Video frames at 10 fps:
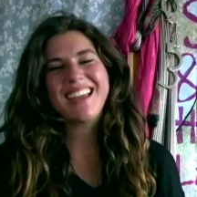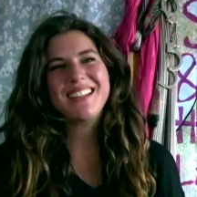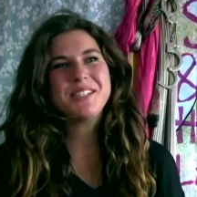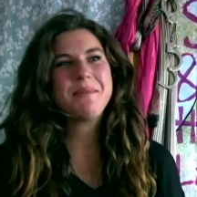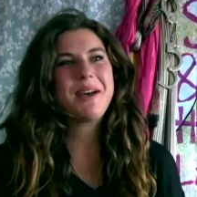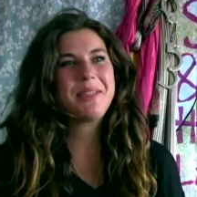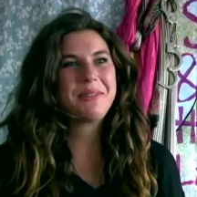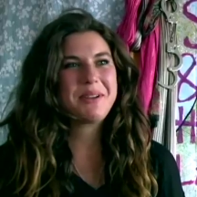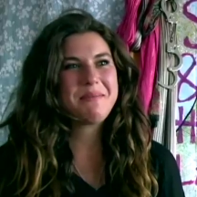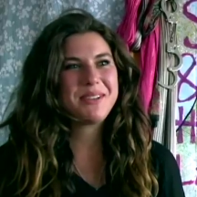It's about
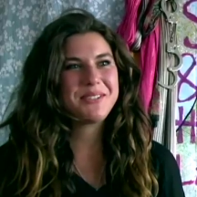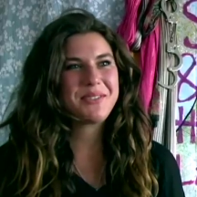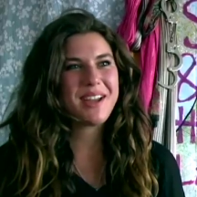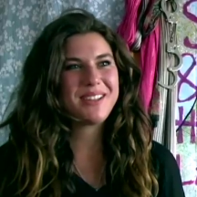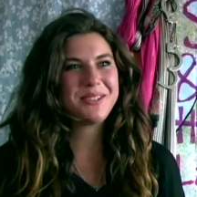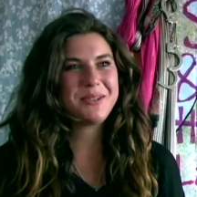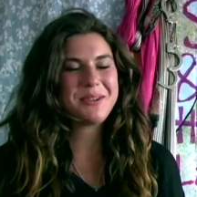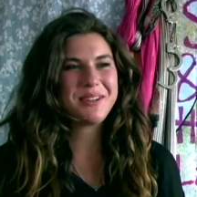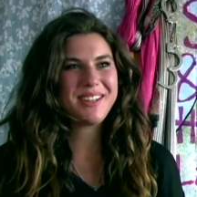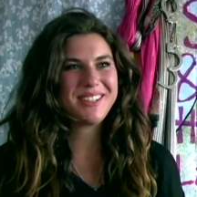three best friends who
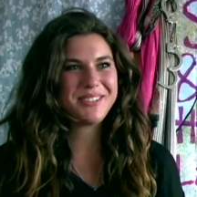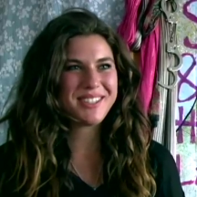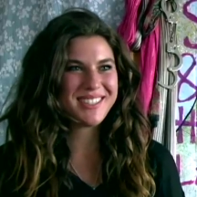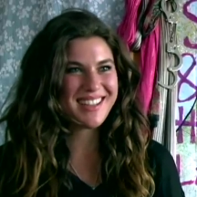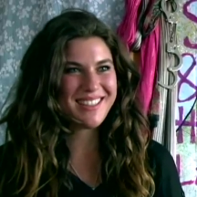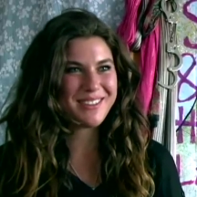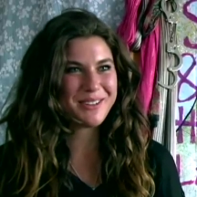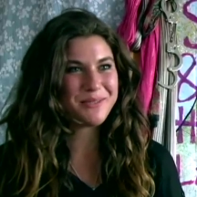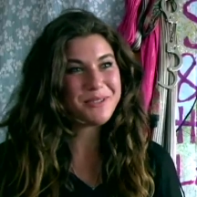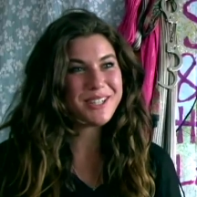go to Israel
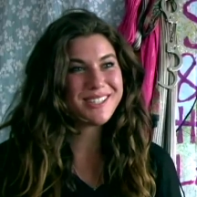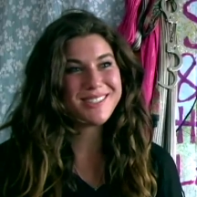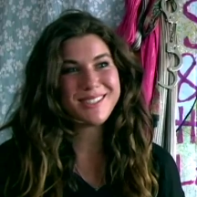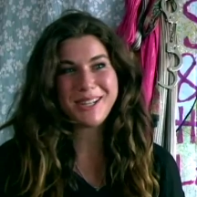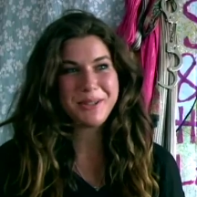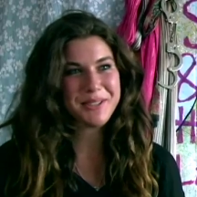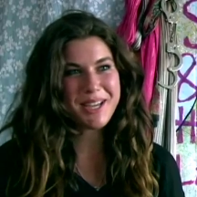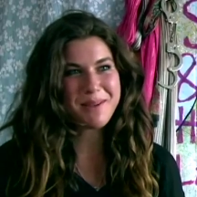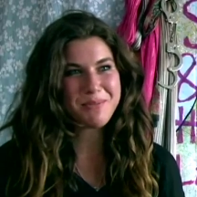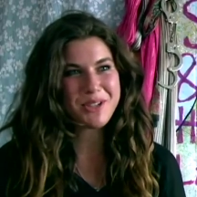together for a
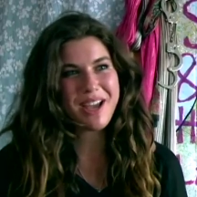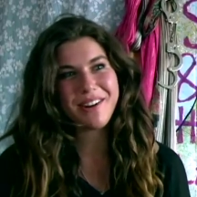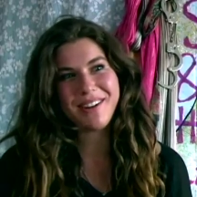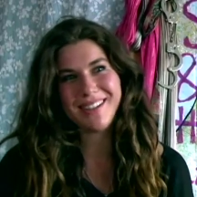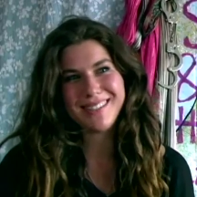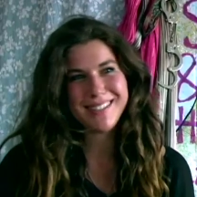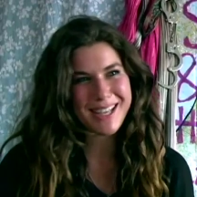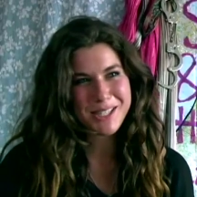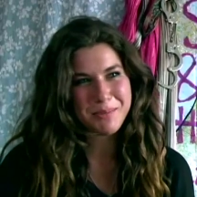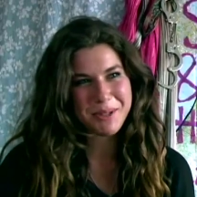stereotype-shattering
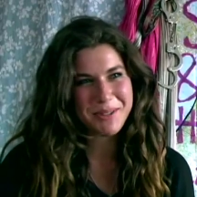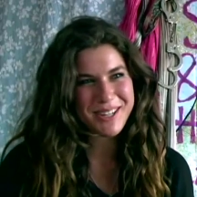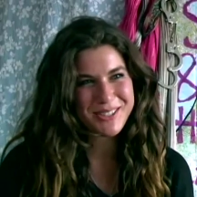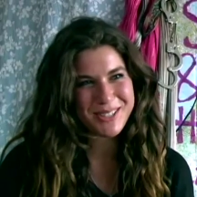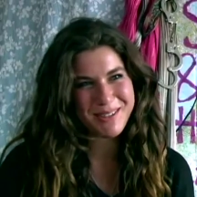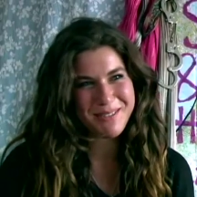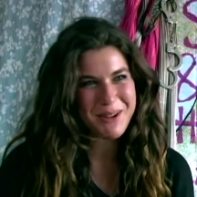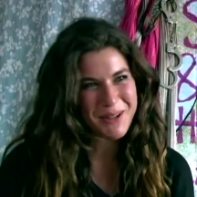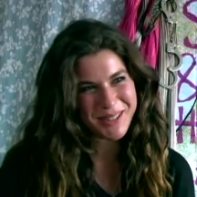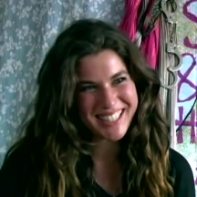sexploration of the
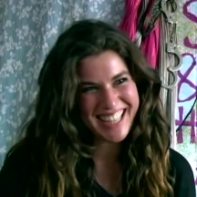Holy